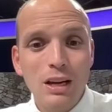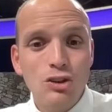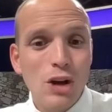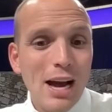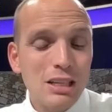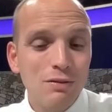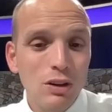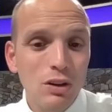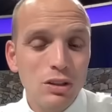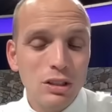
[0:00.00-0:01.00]

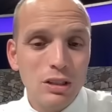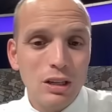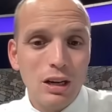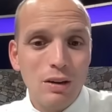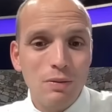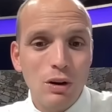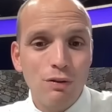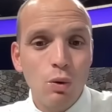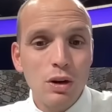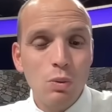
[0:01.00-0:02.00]
Jacksonville's
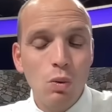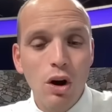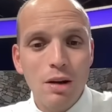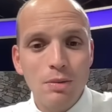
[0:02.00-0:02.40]
41,